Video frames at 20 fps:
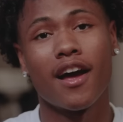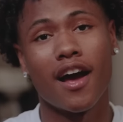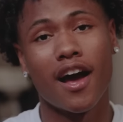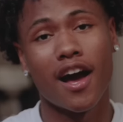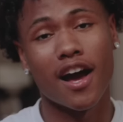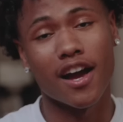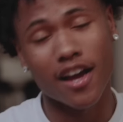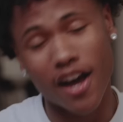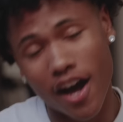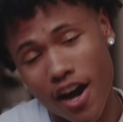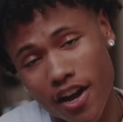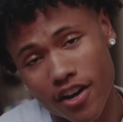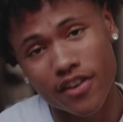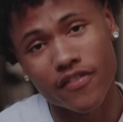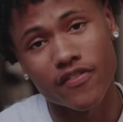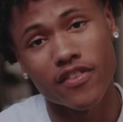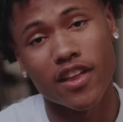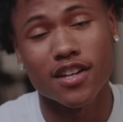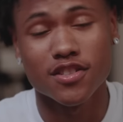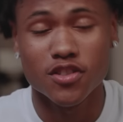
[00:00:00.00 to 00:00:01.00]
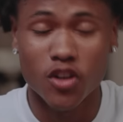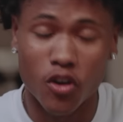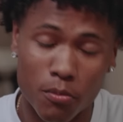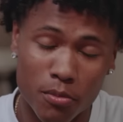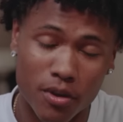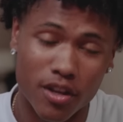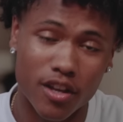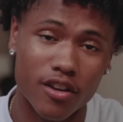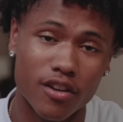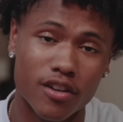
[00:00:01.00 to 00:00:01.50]
I got her. Y'all told
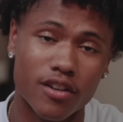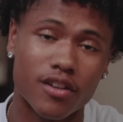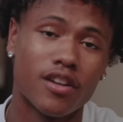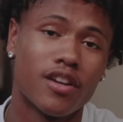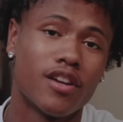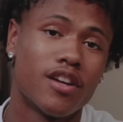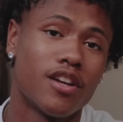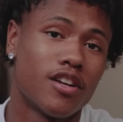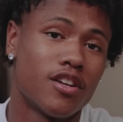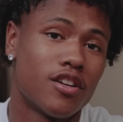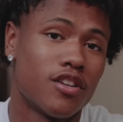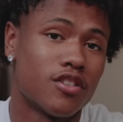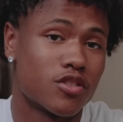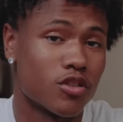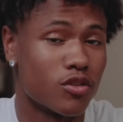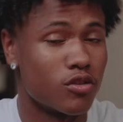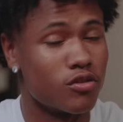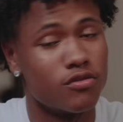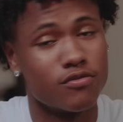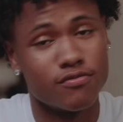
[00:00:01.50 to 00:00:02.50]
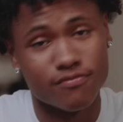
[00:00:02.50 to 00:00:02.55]
me to get her. So